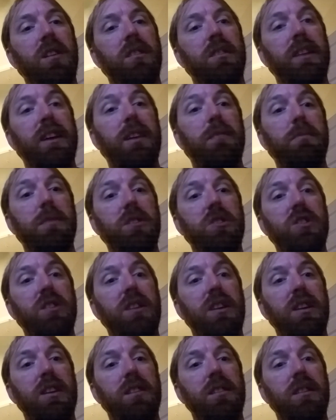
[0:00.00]
Lake
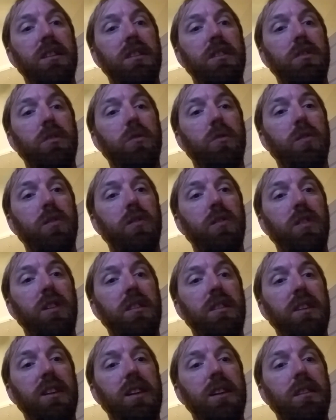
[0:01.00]
Michigan in northern
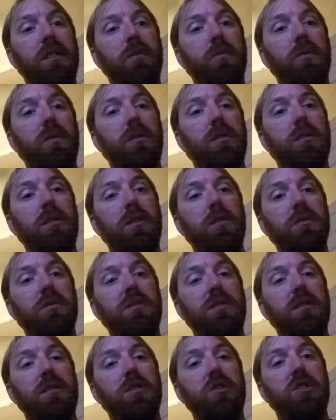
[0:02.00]
Indiana, real close
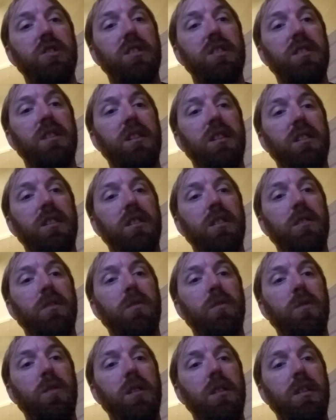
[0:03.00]
to the
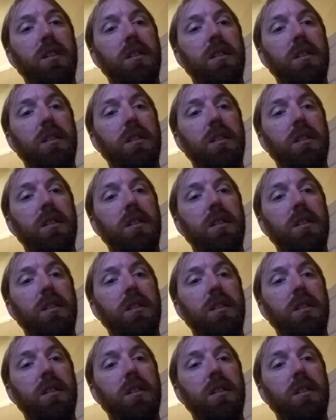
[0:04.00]
Chicago